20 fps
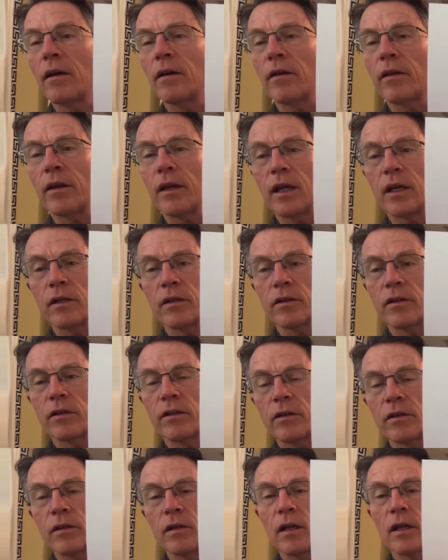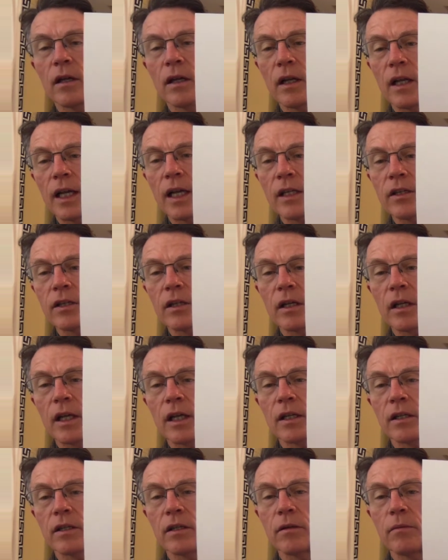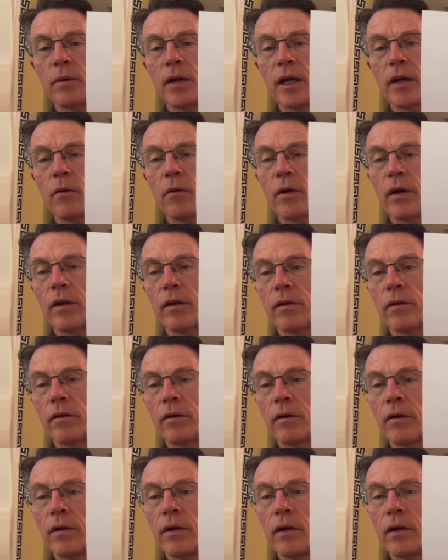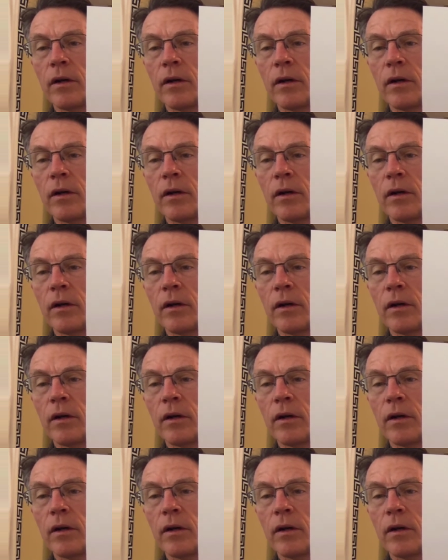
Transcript: there's less and less debate whether